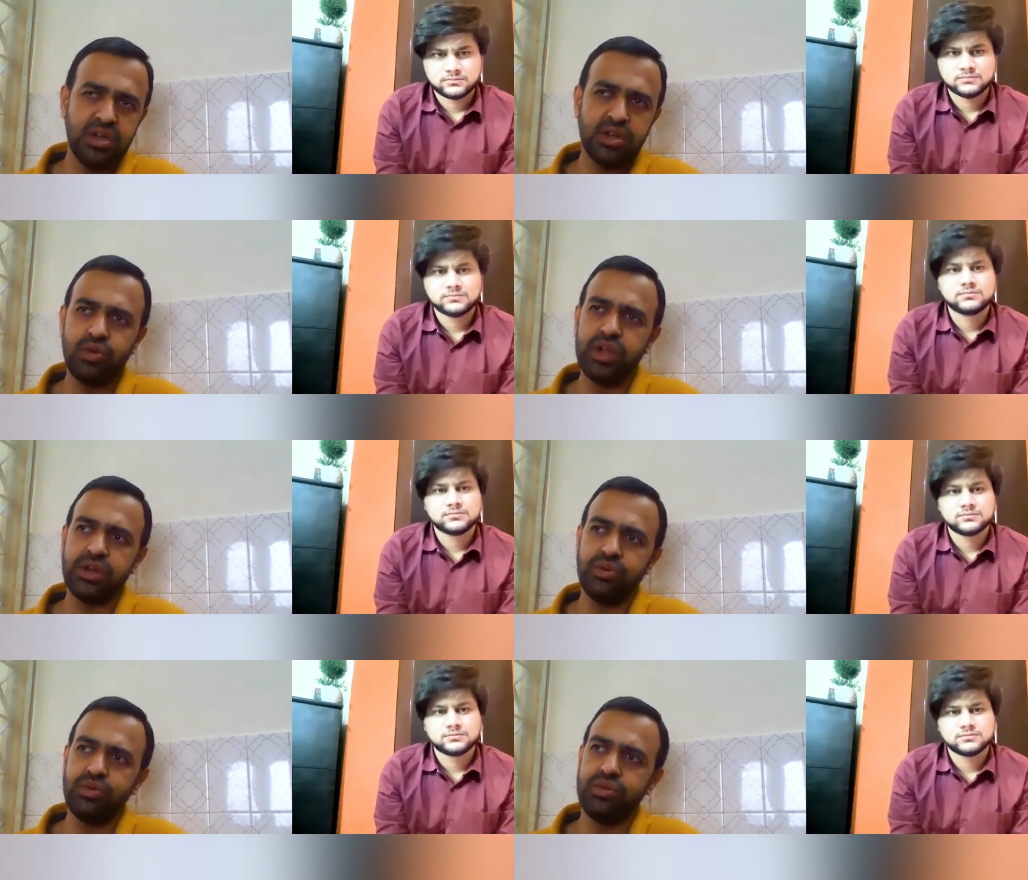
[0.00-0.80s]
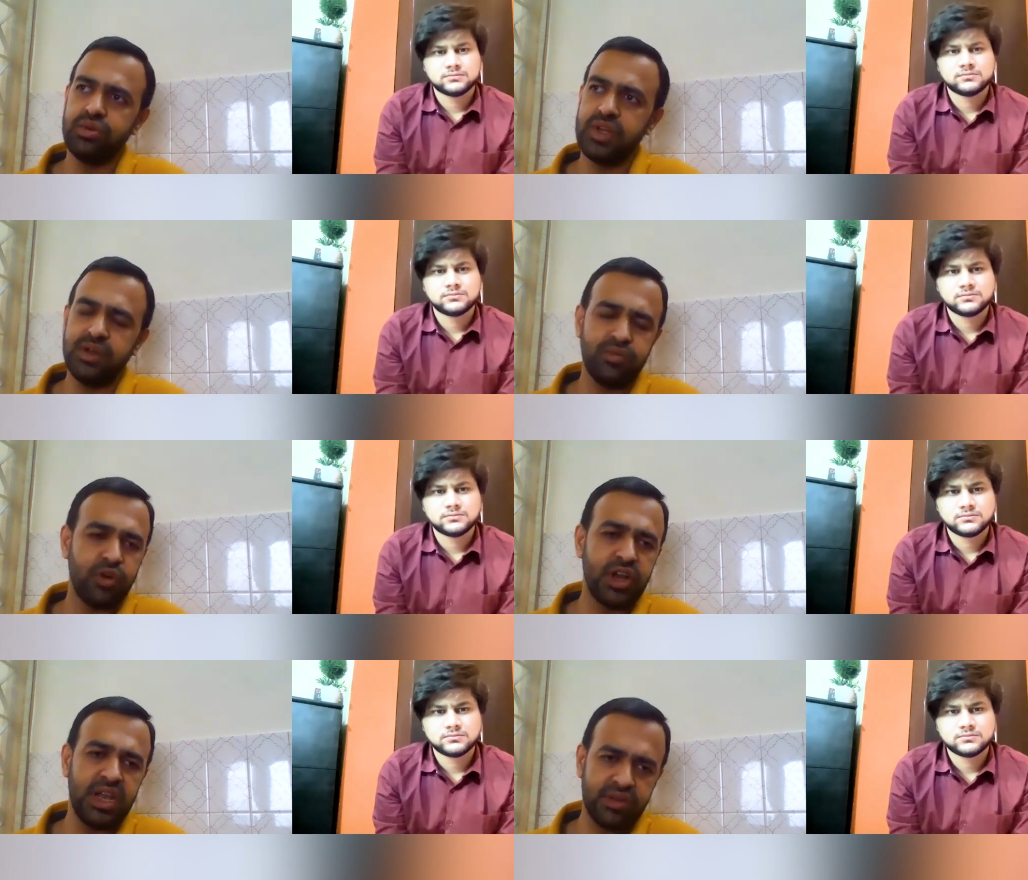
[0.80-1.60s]
Speaker 1: going to
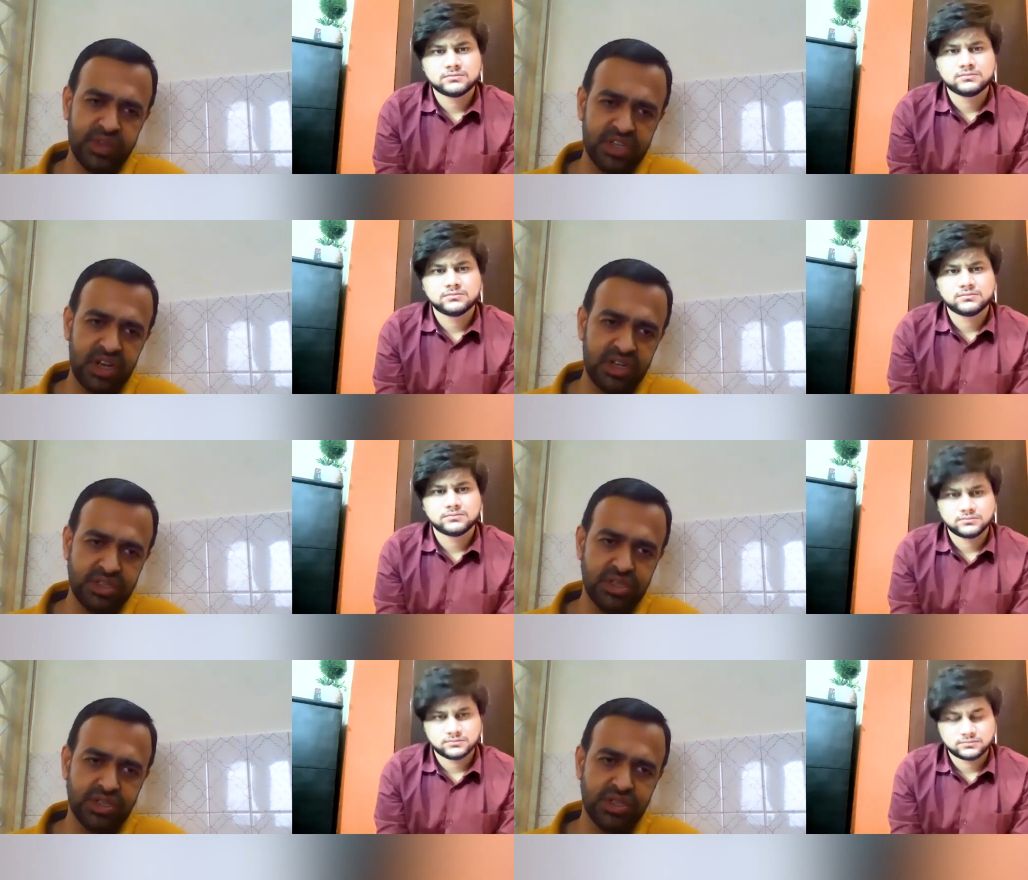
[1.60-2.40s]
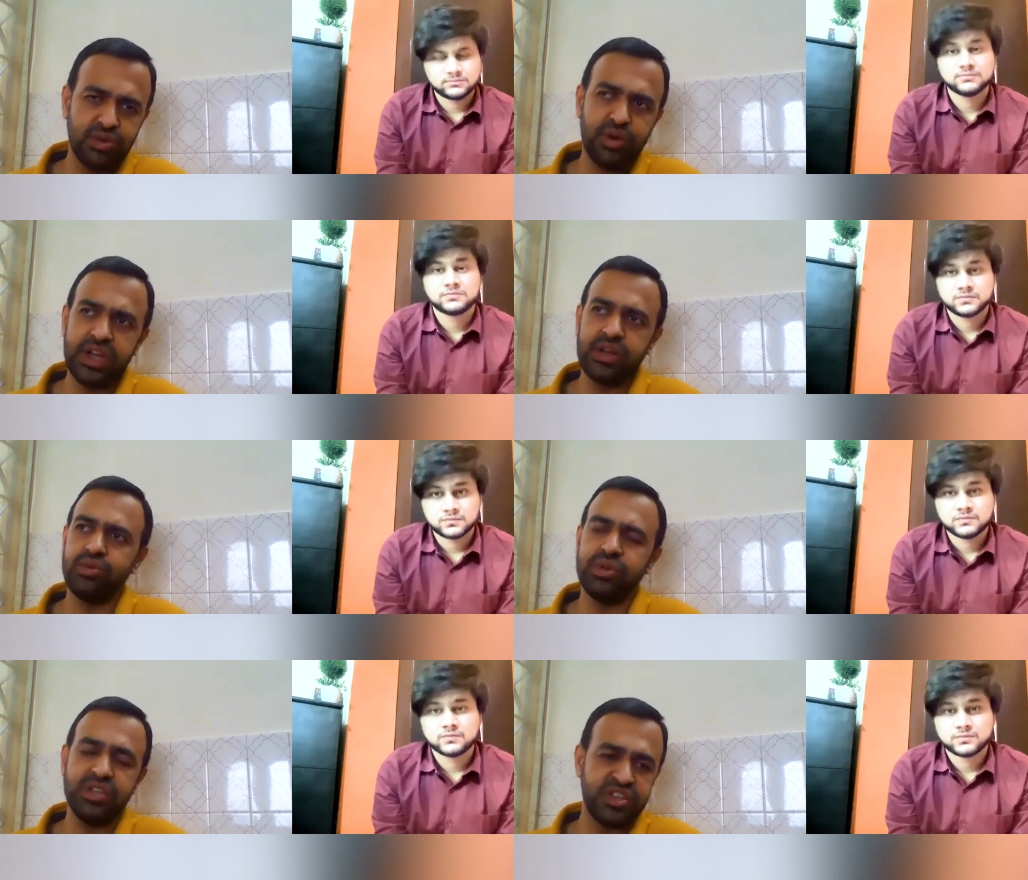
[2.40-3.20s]
foreign language classes, going
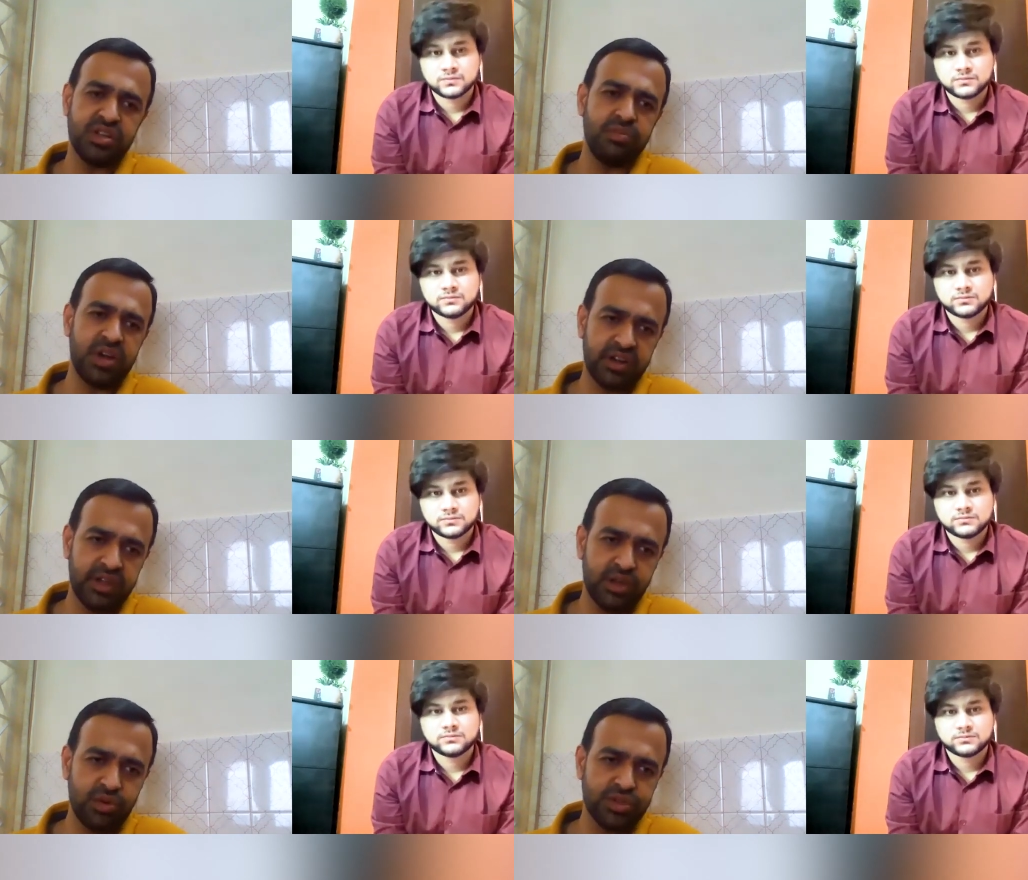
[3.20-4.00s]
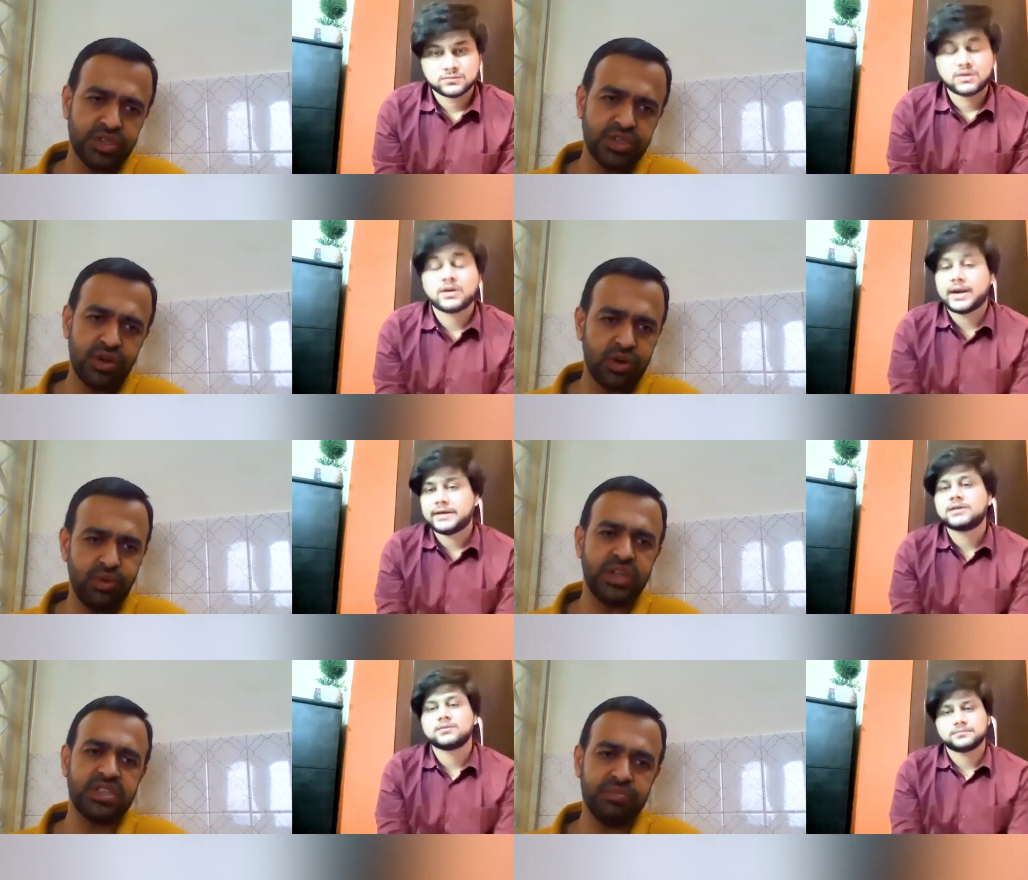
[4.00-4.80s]
to digital marketing courses, or
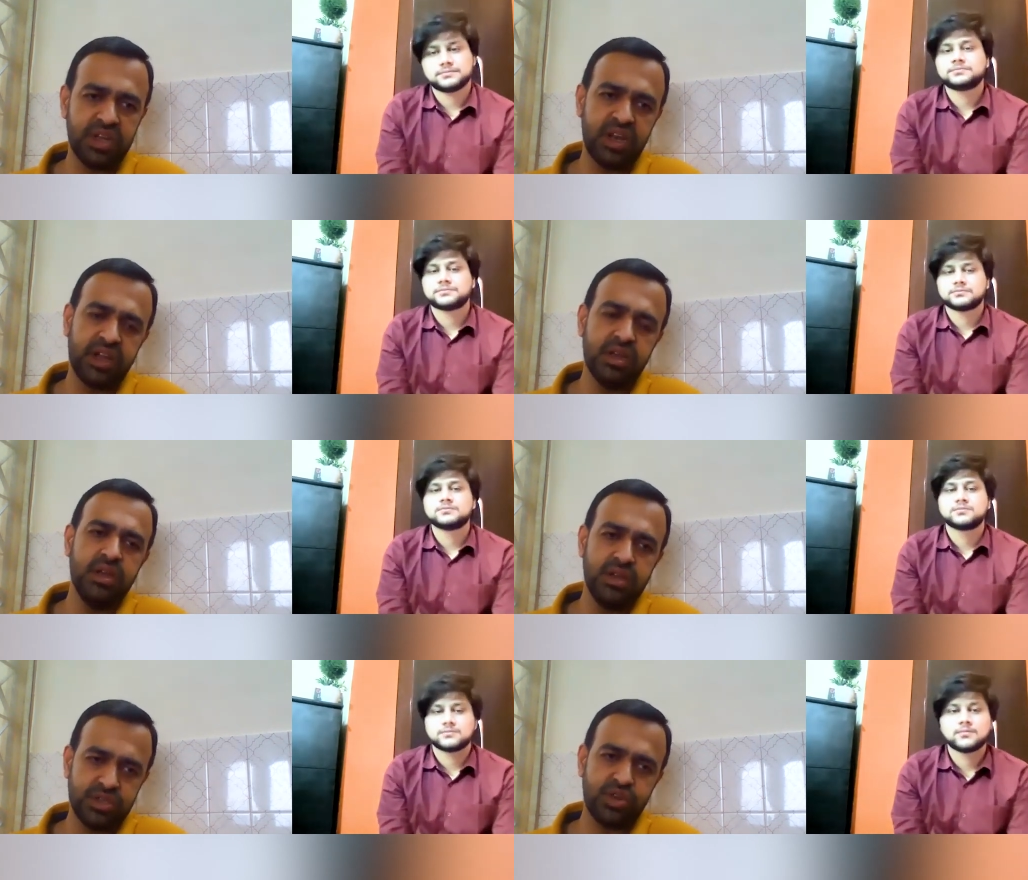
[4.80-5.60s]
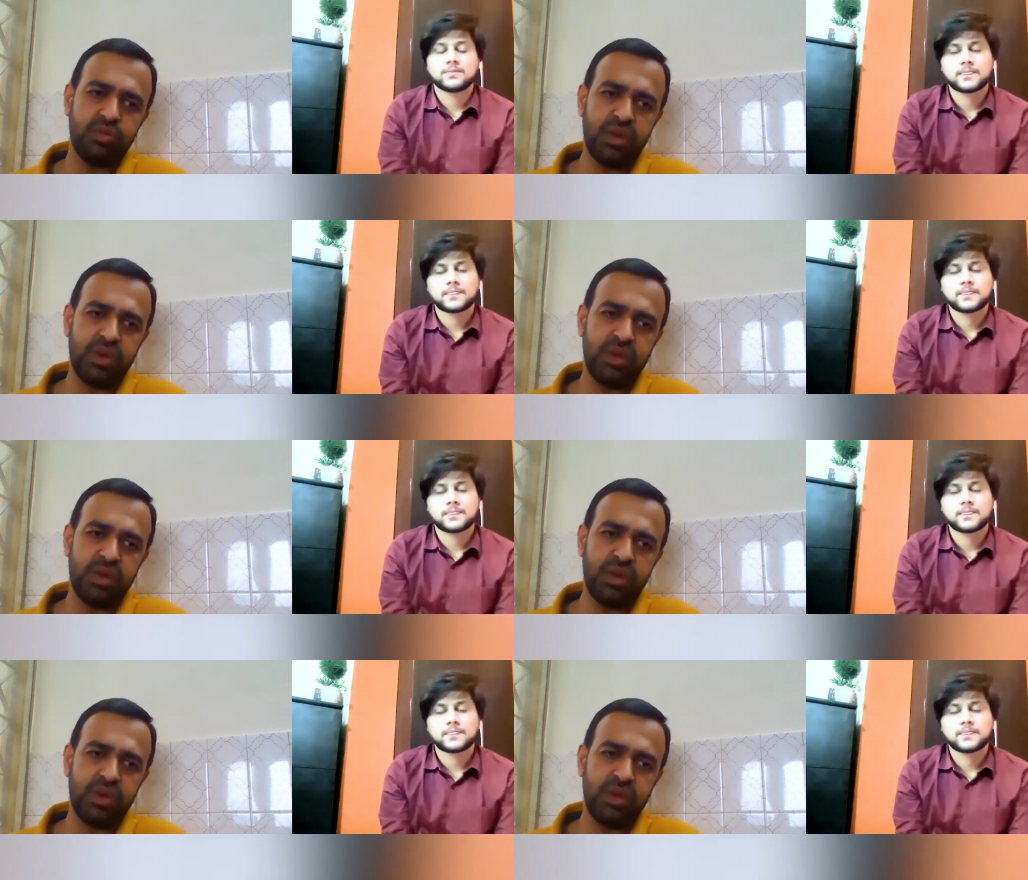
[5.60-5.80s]
doing something like stock